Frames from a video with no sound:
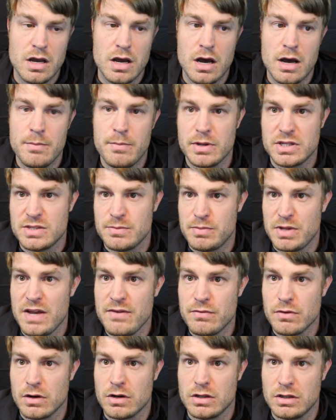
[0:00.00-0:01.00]
But to
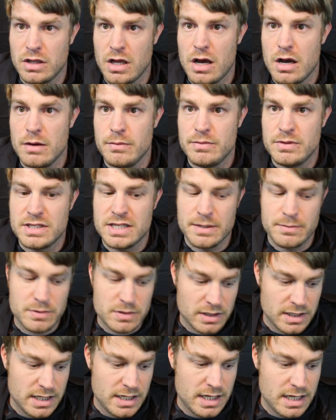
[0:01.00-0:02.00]
play for a club,
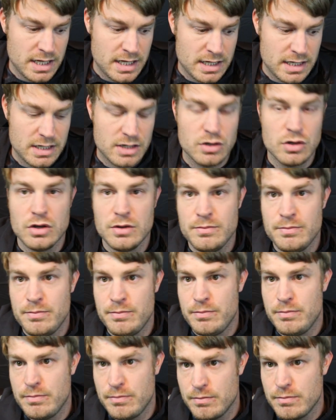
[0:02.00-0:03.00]
typically it could
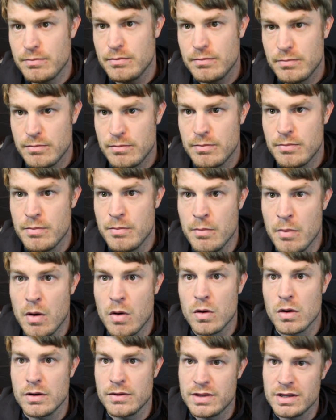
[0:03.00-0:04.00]

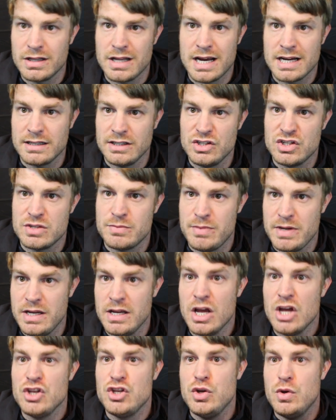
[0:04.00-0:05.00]
more than likely just
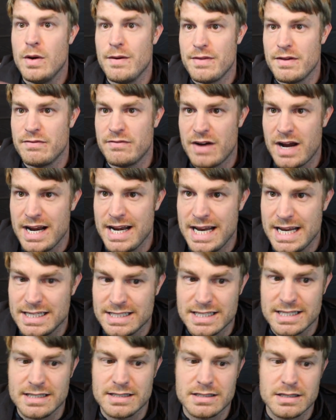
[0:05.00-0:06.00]
be, do you have the
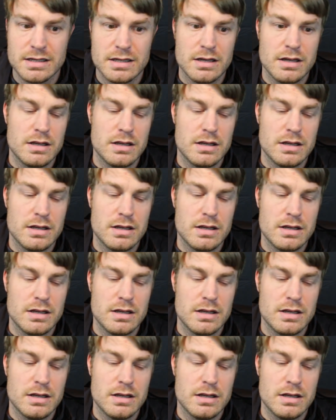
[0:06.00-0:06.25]
finances?